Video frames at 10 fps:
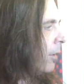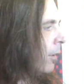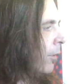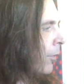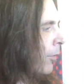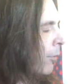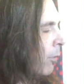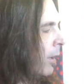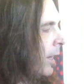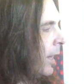you can go
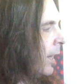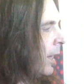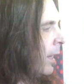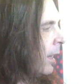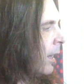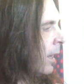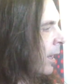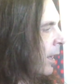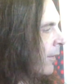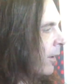3,
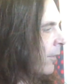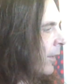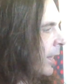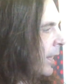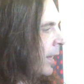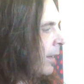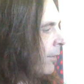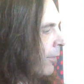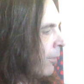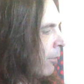and then on the
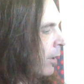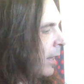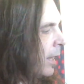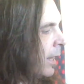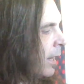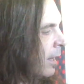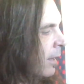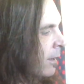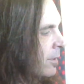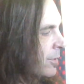E 3,
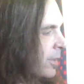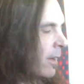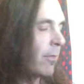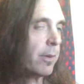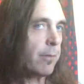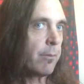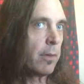7.